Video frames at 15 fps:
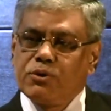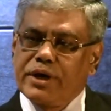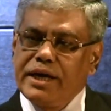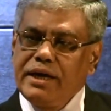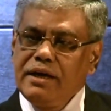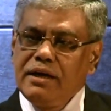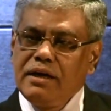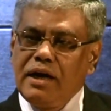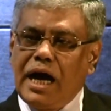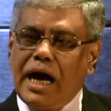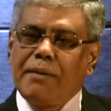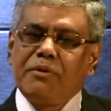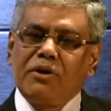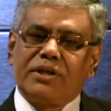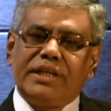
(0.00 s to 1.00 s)
that okay,
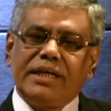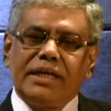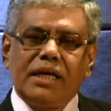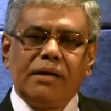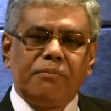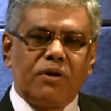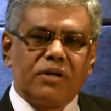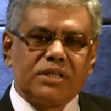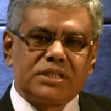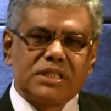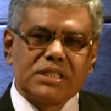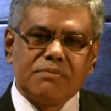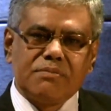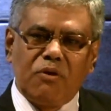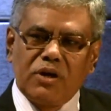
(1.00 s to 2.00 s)
I am not thinking for this
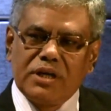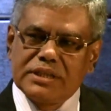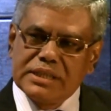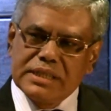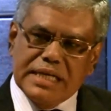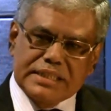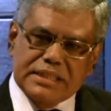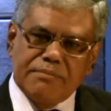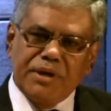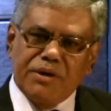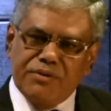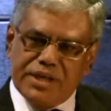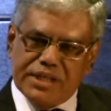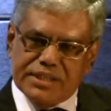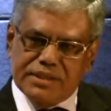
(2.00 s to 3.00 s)
small SME
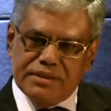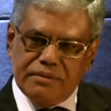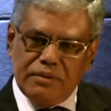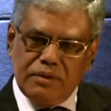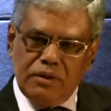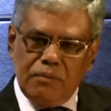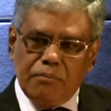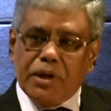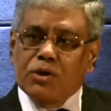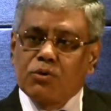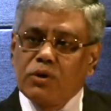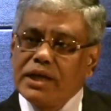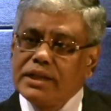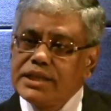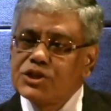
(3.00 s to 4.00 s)
units. But
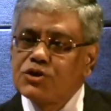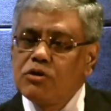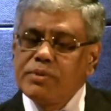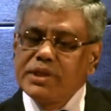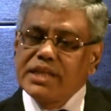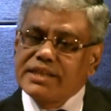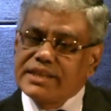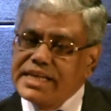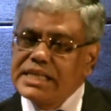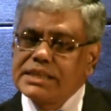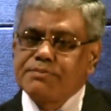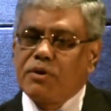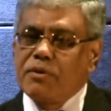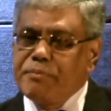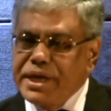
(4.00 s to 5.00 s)
today this will be the
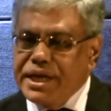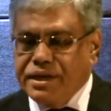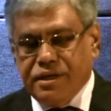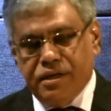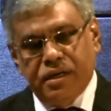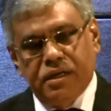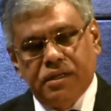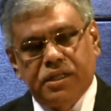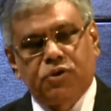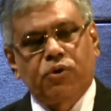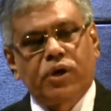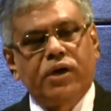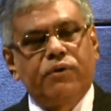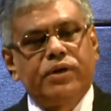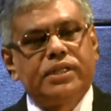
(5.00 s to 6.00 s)
threats for me that
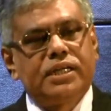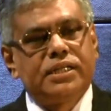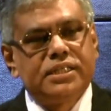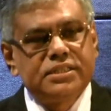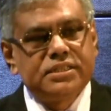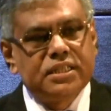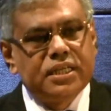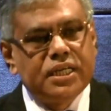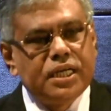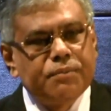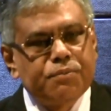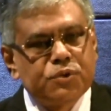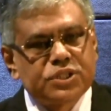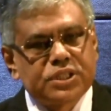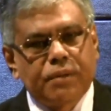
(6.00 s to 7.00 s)
okay, whether this
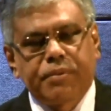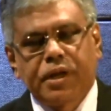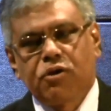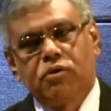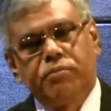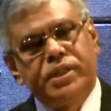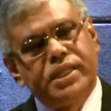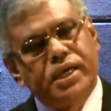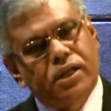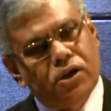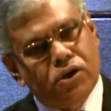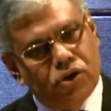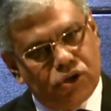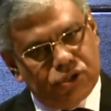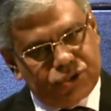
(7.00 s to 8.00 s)
input supply will be there
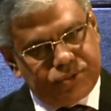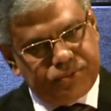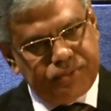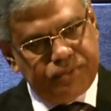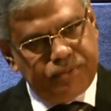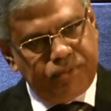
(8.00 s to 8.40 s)
or not.